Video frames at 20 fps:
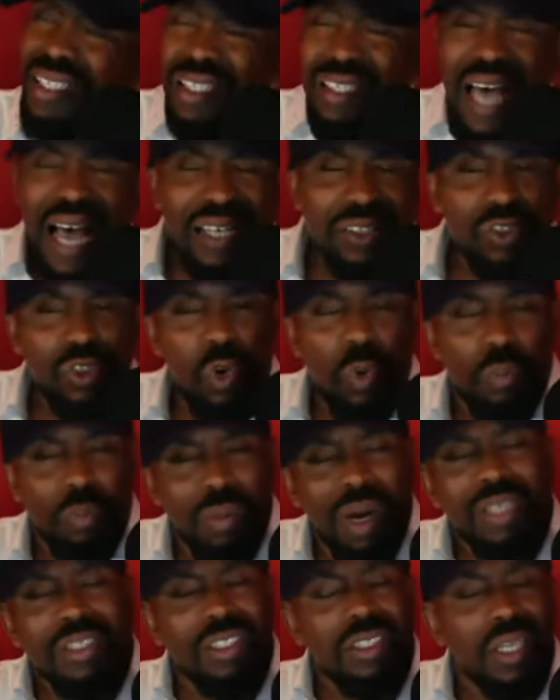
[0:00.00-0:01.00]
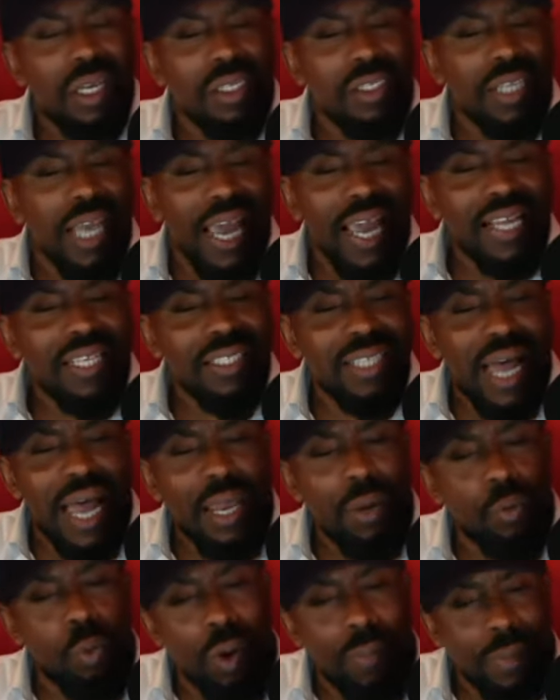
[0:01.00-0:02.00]
not so much that it's anti
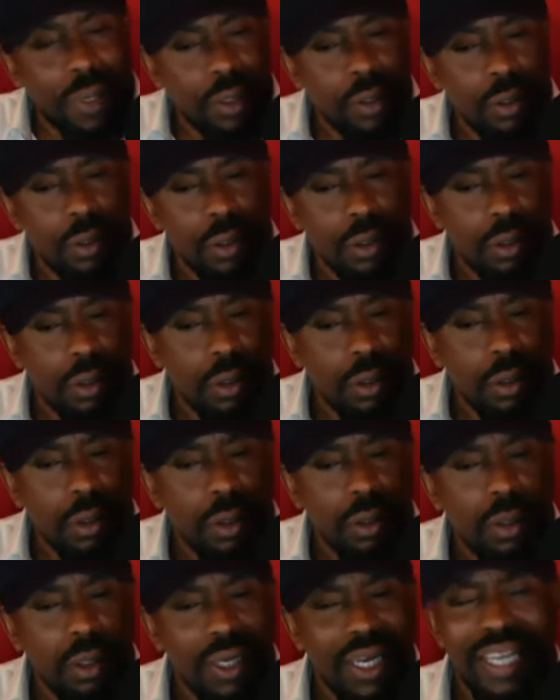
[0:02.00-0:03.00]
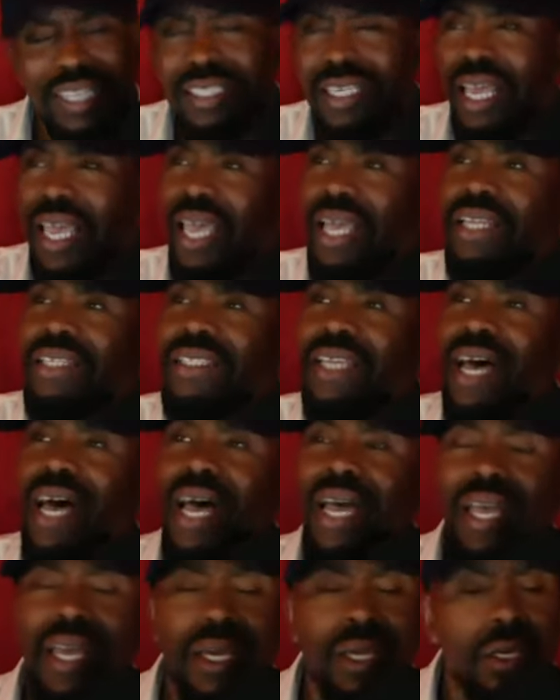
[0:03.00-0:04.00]
woman, it's
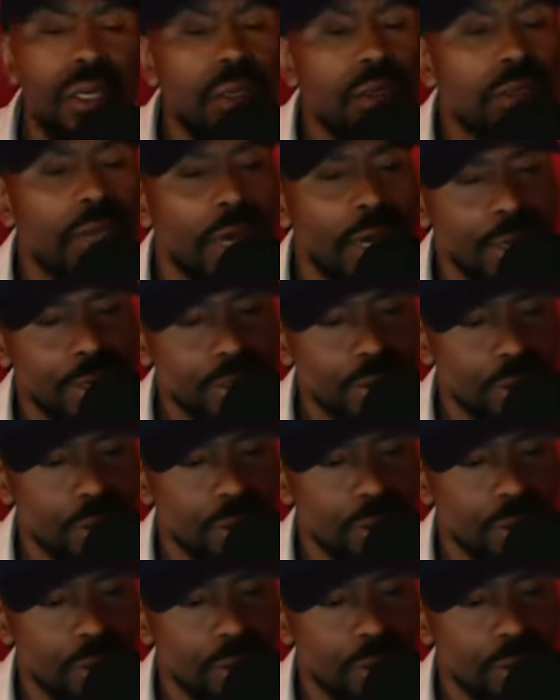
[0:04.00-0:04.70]
anti anything,